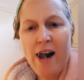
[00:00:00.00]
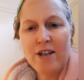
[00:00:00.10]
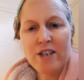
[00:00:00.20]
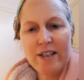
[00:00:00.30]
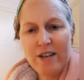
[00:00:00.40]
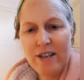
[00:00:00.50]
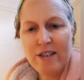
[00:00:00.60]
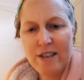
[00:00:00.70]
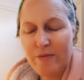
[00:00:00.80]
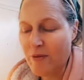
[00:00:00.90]
Actually,
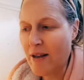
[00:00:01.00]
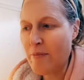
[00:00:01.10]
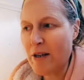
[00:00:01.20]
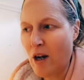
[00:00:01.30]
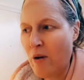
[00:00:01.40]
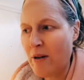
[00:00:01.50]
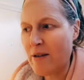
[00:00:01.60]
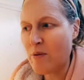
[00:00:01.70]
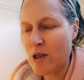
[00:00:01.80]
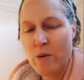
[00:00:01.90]
listen, let me
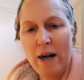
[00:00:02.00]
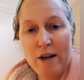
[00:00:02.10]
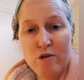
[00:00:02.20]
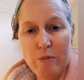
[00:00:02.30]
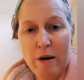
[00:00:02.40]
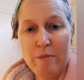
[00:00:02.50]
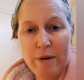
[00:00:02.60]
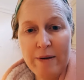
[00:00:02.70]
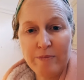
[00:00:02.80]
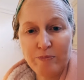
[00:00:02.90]
go. Let me do a
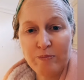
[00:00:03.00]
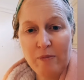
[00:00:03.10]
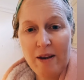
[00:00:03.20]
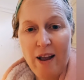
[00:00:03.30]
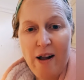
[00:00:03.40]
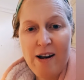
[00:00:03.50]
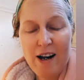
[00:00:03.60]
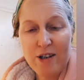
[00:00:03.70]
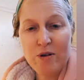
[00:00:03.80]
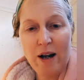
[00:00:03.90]
£100 bet.
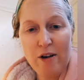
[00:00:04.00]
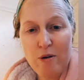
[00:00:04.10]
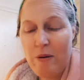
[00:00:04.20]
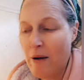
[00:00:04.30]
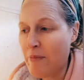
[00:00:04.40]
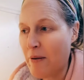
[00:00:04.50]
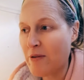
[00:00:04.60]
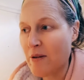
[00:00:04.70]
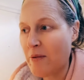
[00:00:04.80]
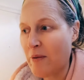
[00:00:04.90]
I'll do a £100
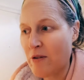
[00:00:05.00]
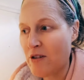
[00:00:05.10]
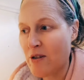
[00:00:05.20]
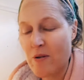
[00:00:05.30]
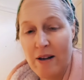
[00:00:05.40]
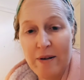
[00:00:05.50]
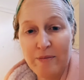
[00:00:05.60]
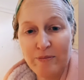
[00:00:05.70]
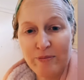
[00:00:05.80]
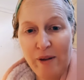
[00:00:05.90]
bet with someone that wants to do
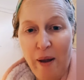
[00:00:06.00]
that.